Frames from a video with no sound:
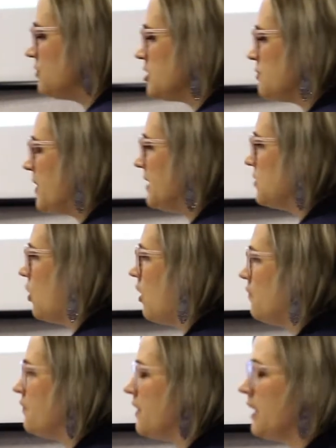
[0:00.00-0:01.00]
respect
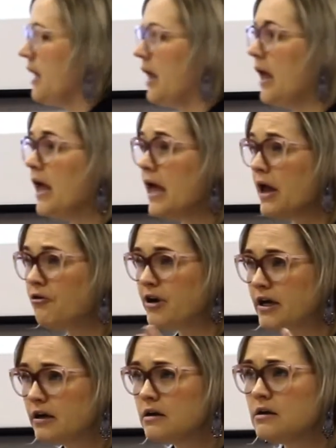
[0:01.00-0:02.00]
of
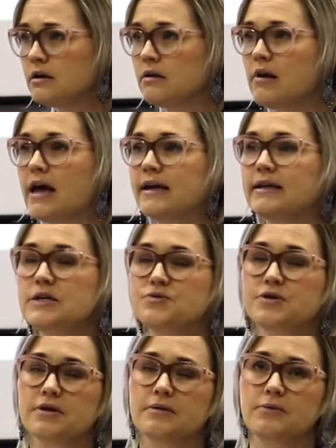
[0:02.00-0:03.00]
area, like it is
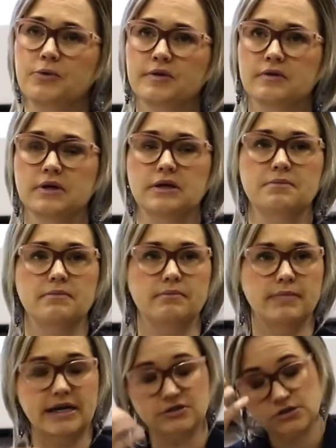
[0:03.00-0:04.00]
with the
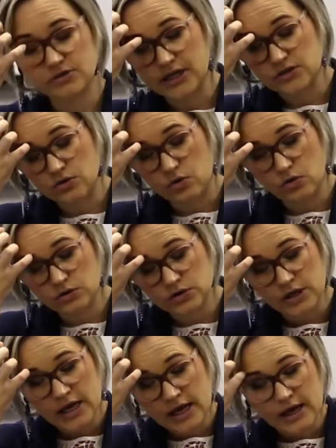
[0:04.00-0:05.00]
Magistrates' Court,
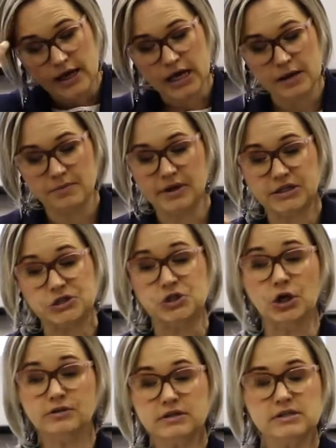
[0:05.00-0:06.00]
it's not the